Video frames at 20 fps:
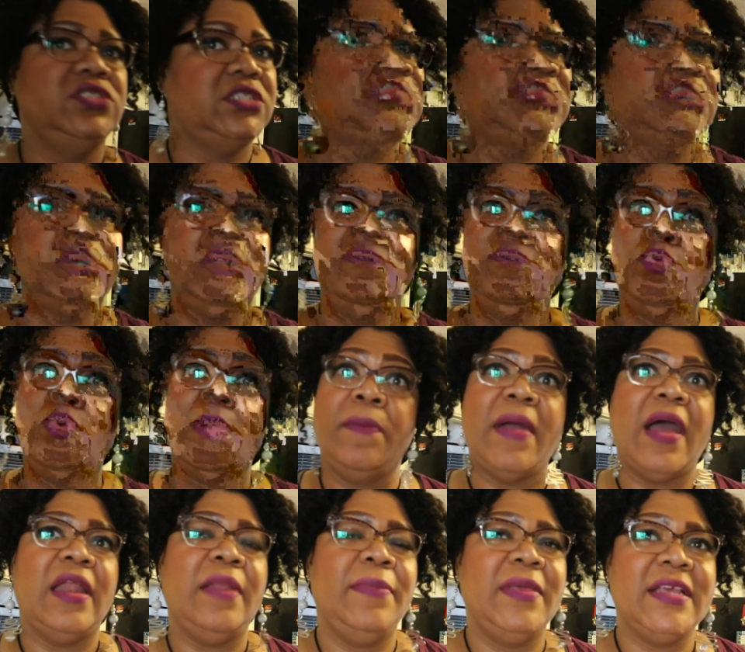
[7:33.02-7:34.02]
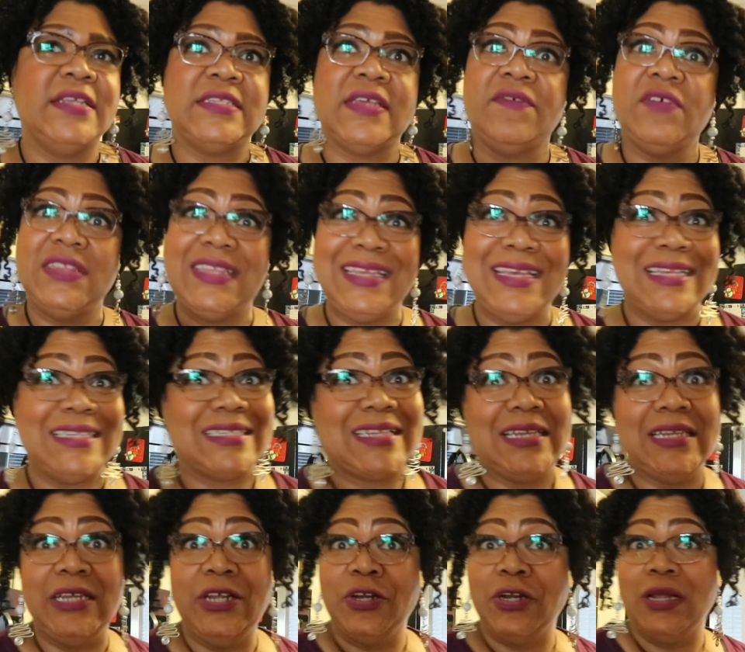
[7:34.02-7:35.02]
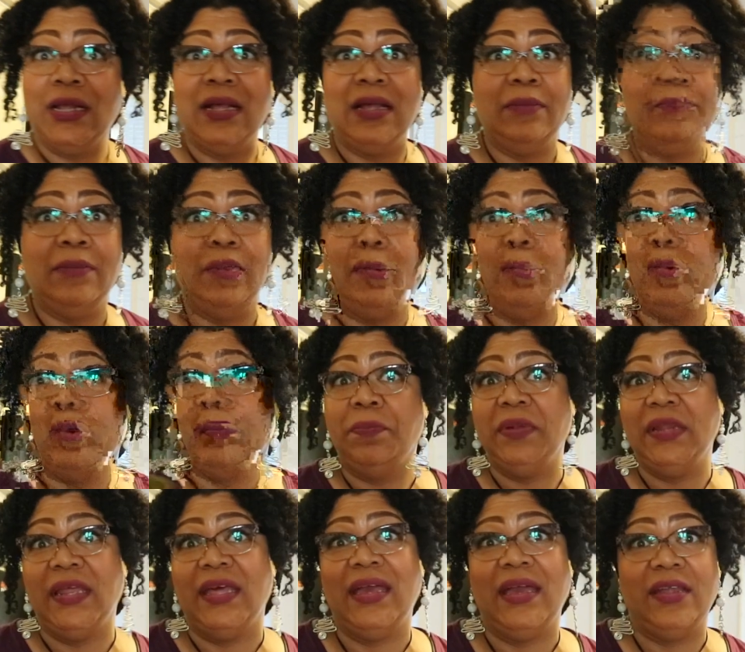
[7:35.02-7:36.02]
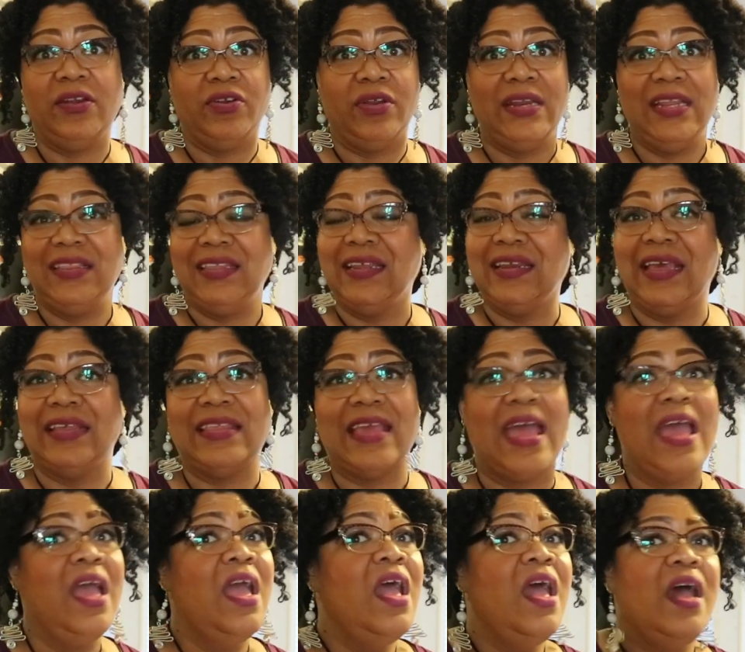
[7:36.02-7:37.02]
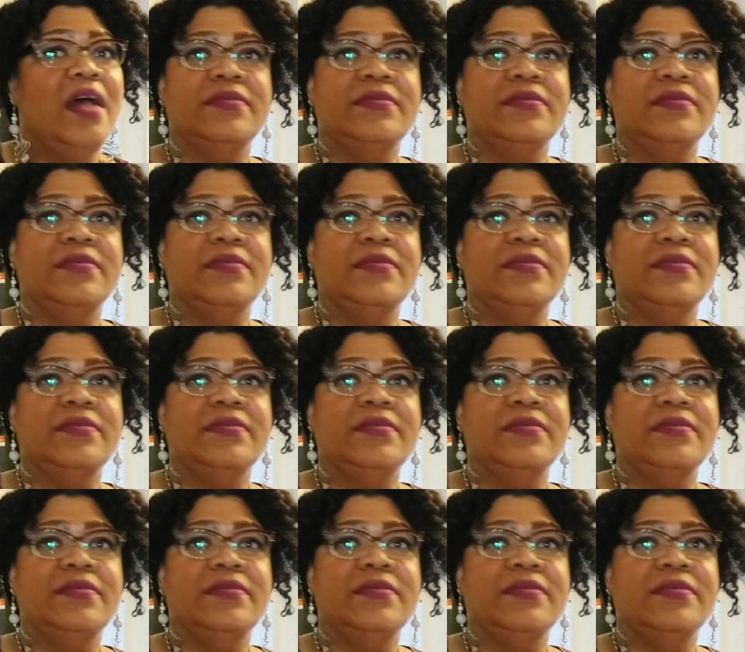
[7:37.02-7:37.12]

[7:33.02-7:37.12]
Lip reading: just don't even worry about it, because everything has cleared up. No more blood or anything like that.